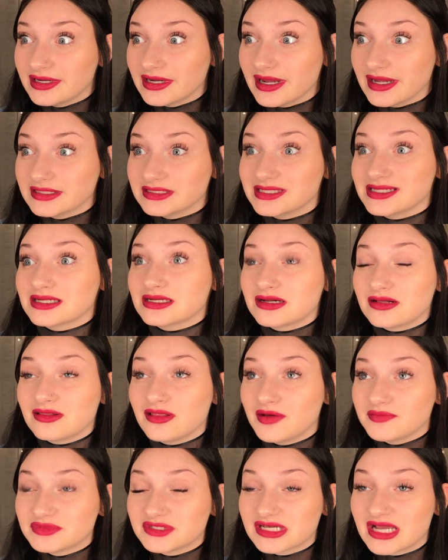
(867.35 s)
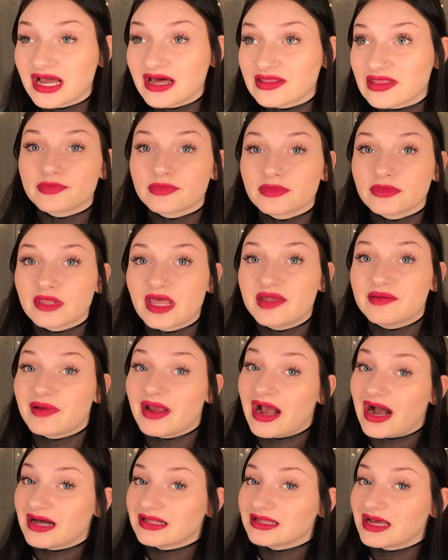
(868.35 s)
It didn't clump together, and
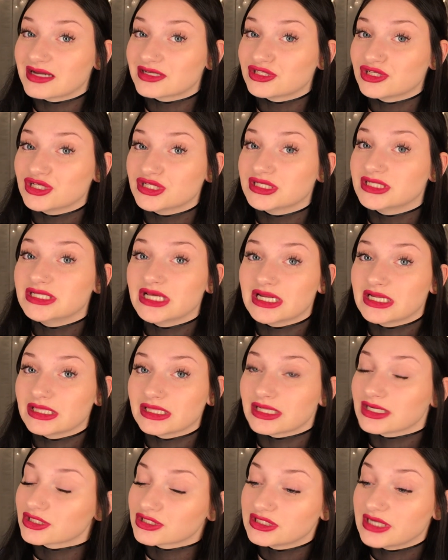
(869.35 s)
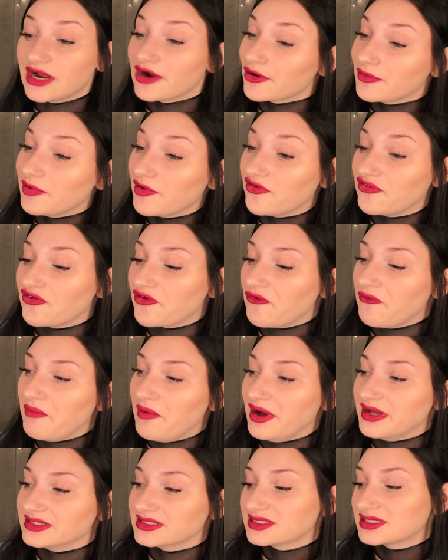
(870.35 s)
my eyelashes didn't look terrible for
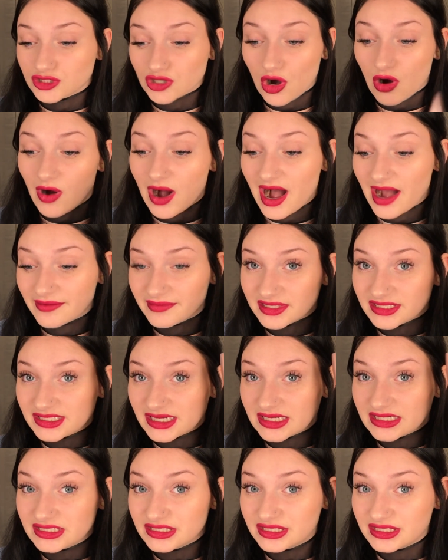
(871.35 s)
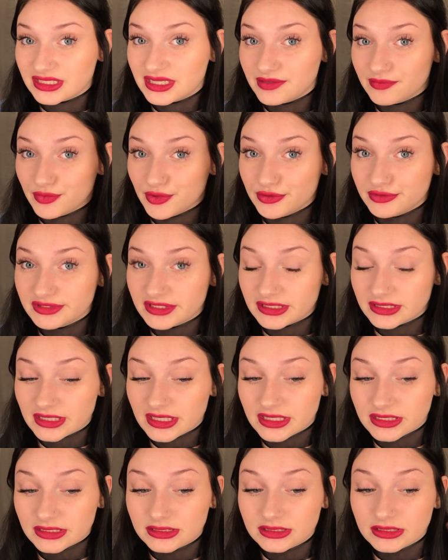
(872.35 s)
once. So I'm excited to keep using
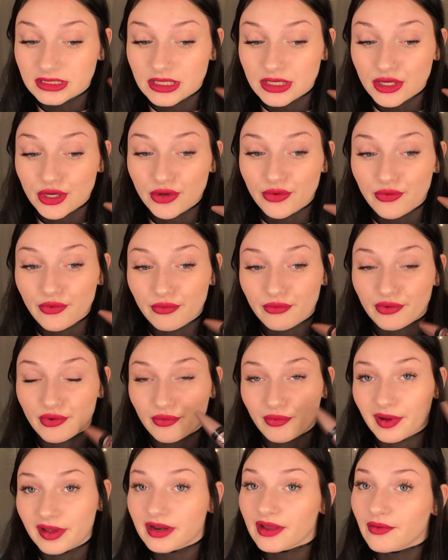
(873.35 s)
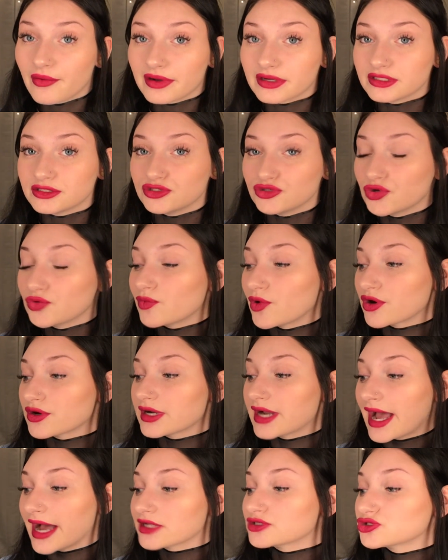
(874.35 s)
this for when I want to do a more
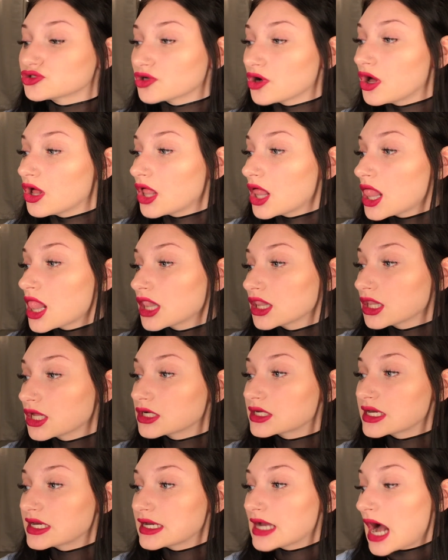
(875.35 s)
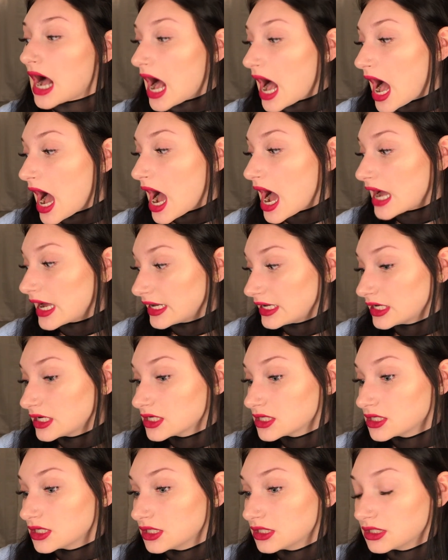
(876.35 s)
natural looking eye
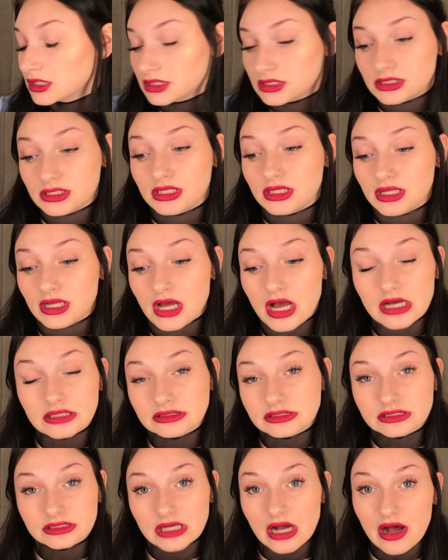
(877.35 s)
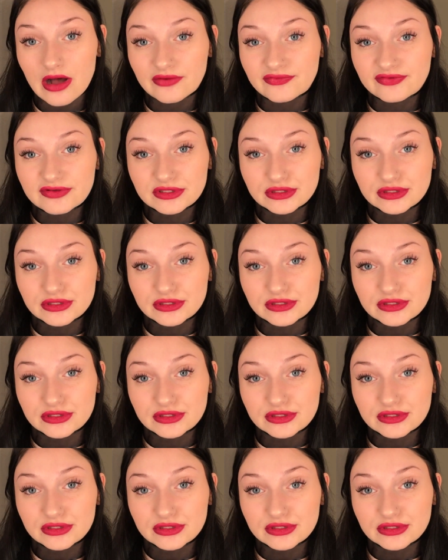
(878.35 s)
and stuff.